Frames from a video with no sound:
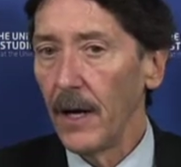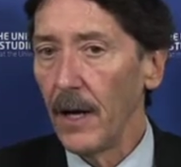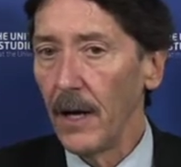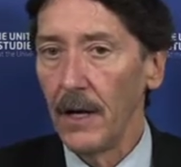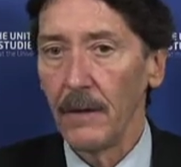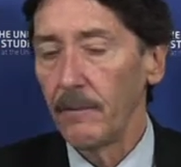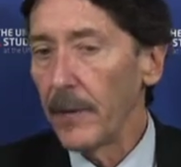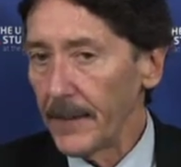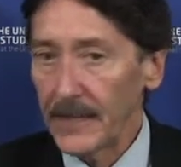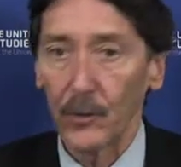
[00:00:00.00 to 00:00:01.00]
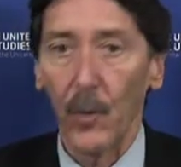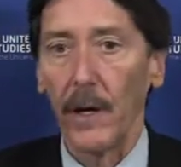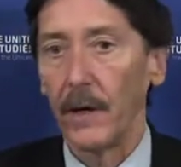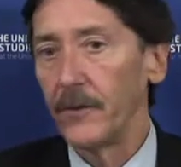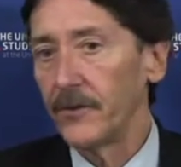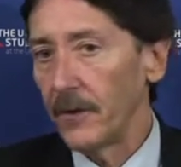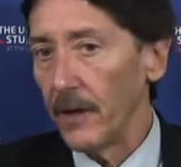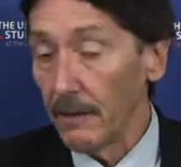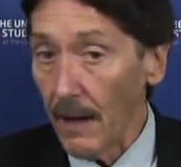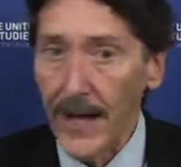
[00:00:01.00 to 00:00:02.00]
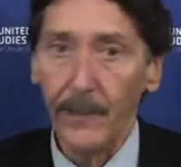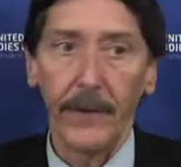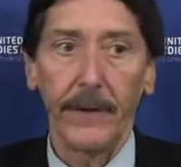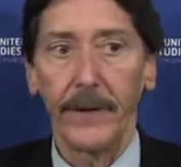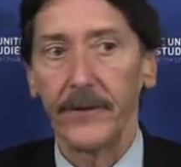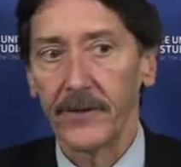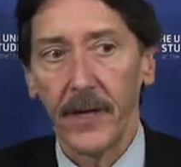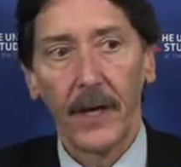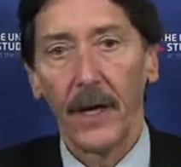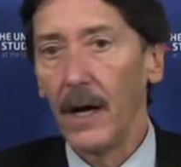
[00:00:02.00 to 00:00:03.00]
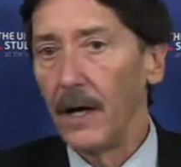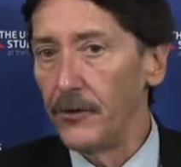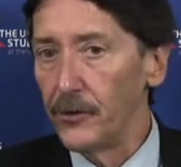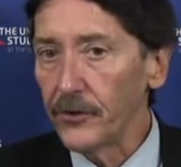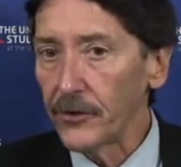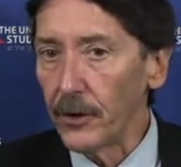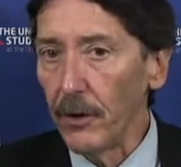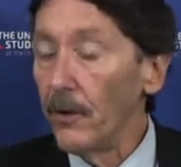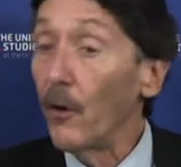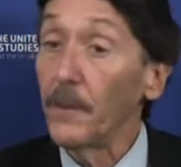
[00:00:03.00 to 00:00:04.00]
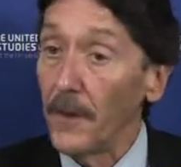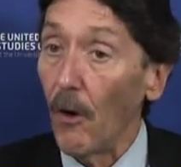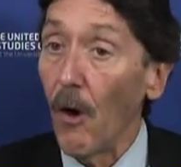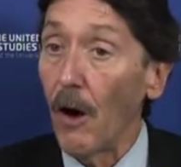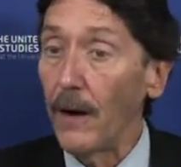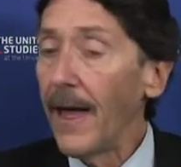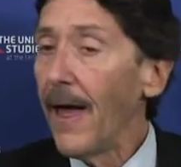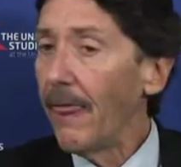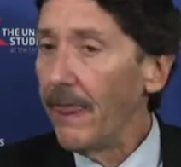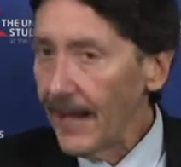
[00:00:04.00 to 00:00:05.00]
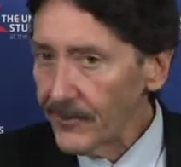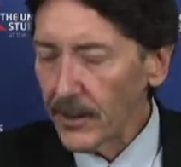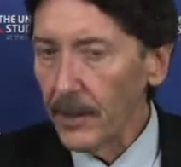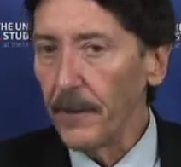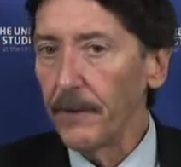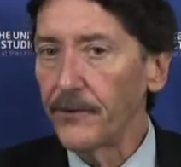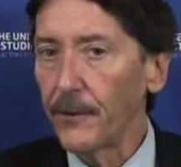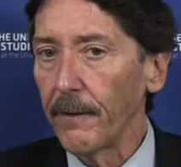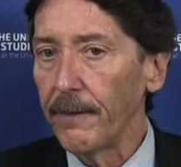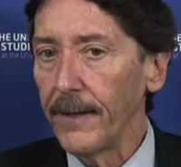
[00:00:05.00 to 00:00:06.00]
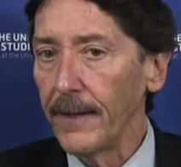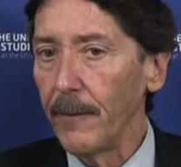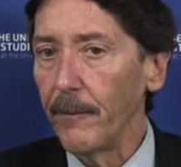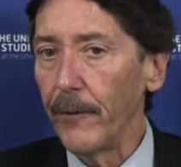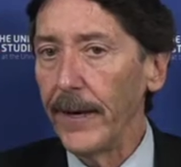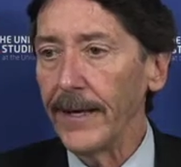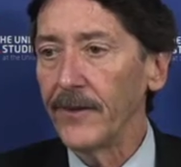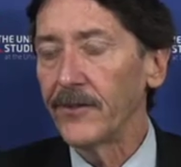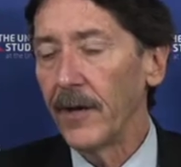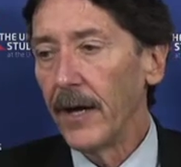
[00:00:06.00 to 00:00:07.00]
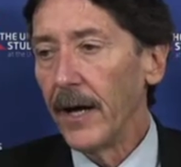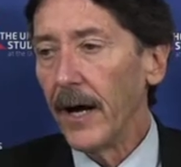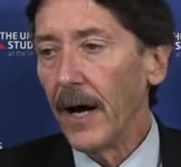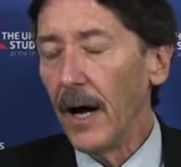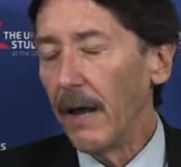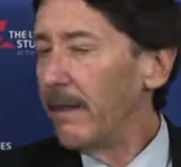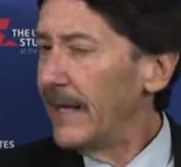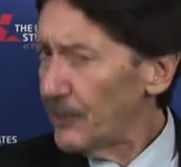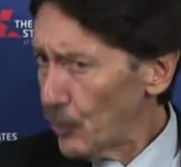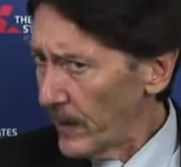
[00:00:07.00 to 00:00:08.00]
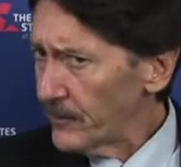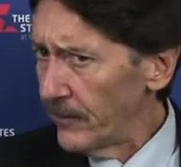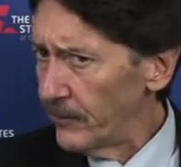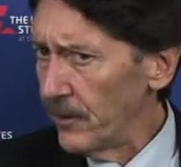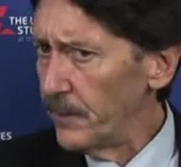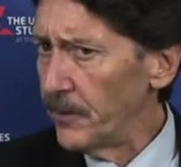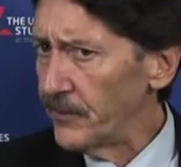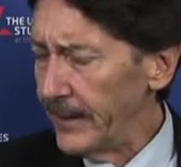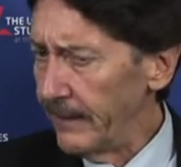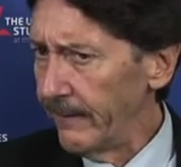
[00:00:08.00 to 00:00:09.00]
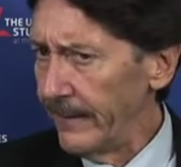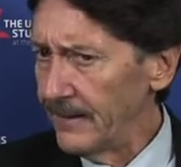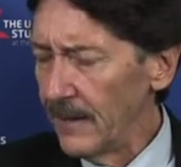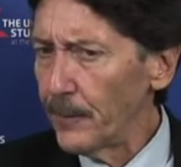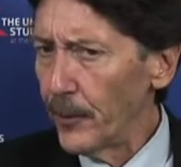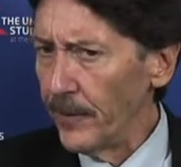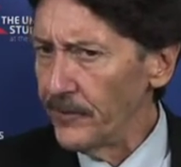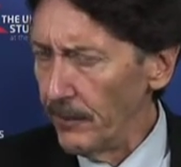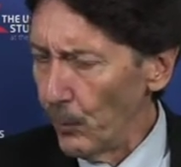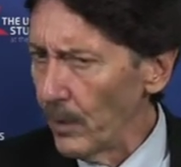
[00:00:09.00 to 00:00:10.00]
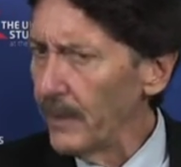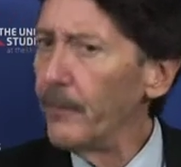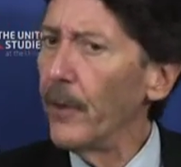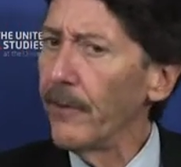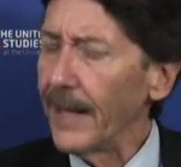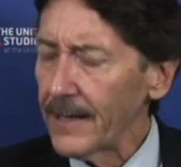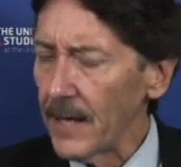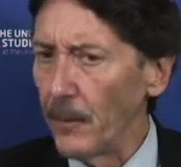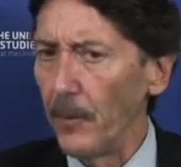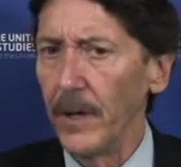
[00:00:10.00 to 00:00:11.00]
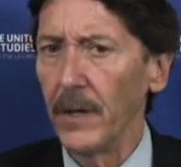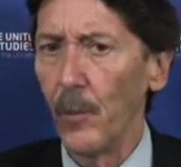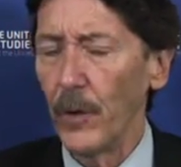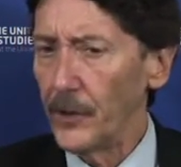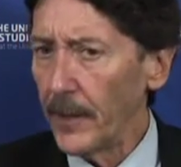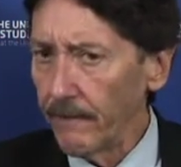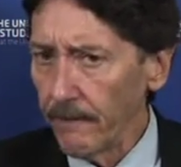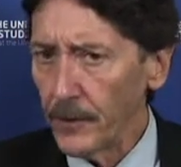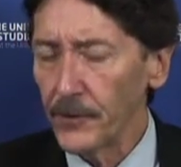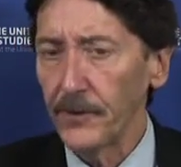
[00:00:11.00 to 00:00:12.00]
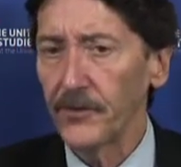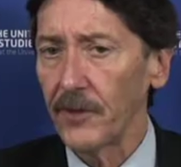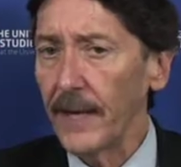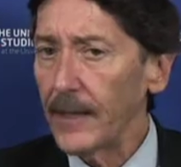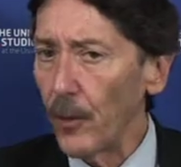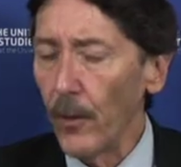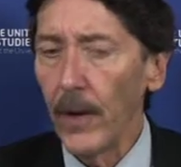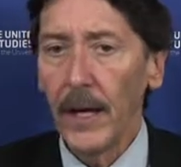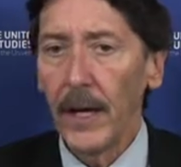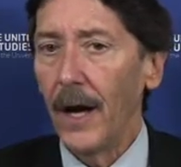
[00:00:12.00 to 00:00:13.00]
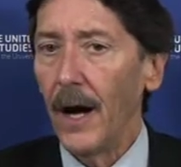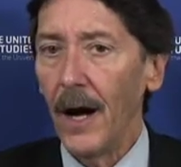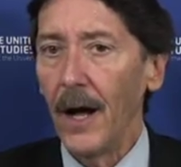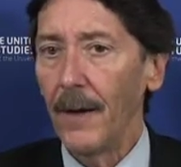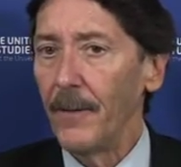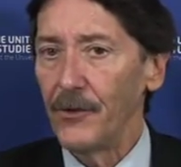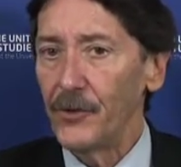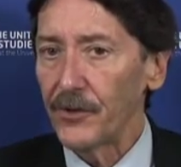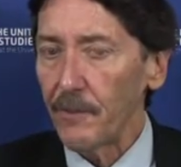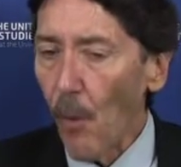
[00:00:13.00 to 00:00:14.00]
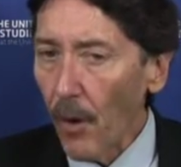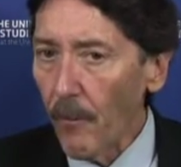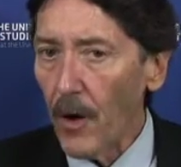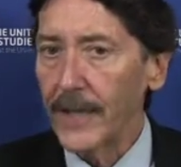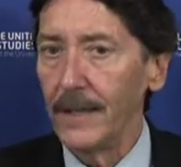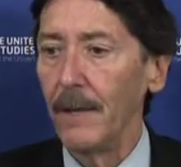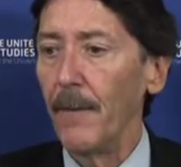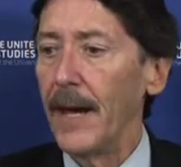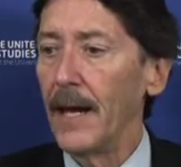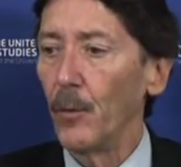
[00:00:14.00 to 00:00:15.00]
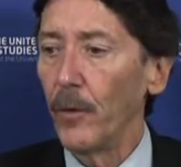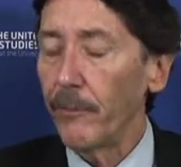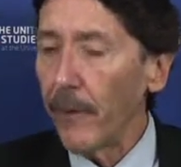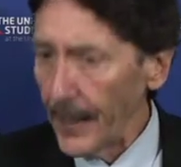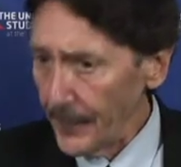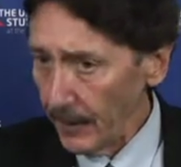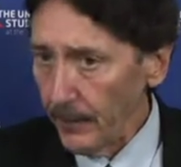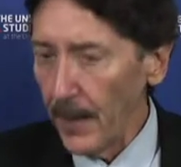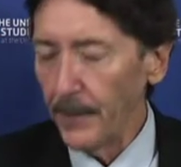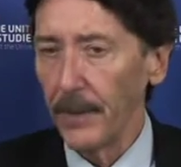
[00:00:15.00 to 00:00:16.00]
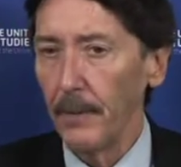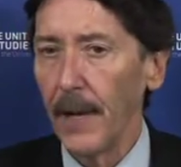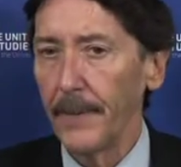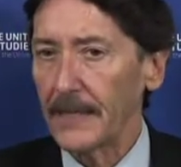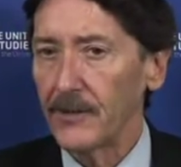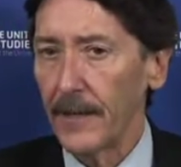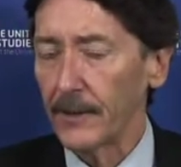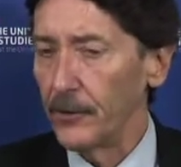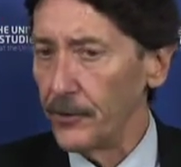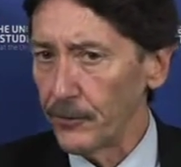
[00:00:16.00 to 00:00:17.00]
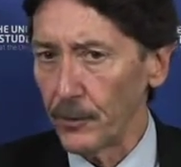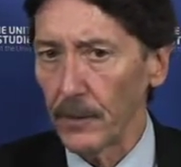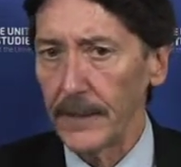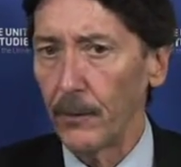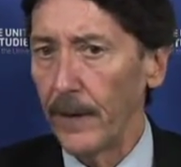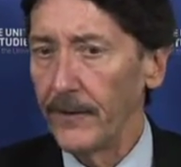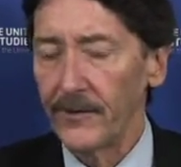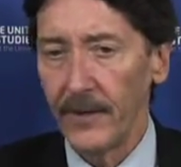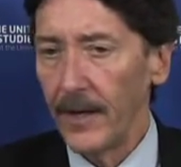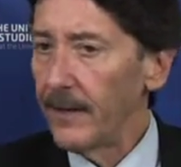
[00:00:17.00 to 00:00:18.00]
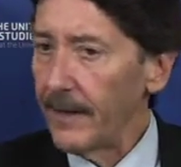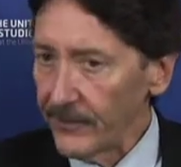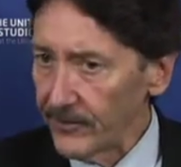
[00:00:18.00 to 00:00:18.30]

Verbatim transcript: uh, public squares, uh, libraries, uh, just good urban art. That's going to be the sort of thing that brings uh, these choice consumers into these neighborhoods and really build that kind of momentum where you get a virtuous cycle uh, just more market demand with priming the pump in the public sector just really creates that